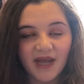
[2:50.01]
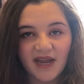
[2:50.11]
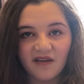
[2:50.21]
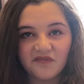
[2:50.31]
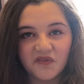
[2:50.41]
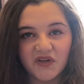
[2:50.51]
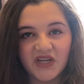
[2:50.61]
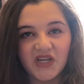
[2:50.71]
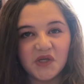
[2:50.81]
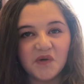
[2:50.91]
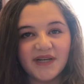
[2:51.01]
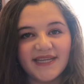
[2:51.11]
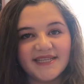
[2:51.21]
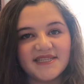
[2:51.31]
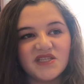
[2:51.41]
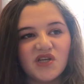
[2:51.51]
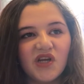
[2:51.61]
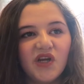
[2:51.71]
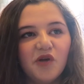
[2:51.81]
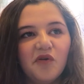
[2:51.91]
I have for you is
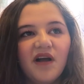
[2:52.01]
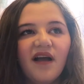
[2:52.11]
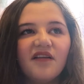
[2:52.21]
to